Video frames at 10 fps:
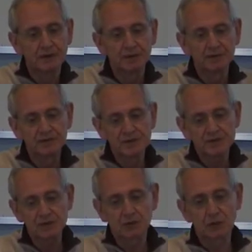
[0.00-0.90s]
The
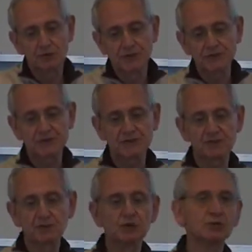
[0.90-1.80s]
efficiency, obviously, is
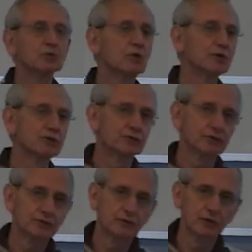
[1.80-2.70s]
the minimum of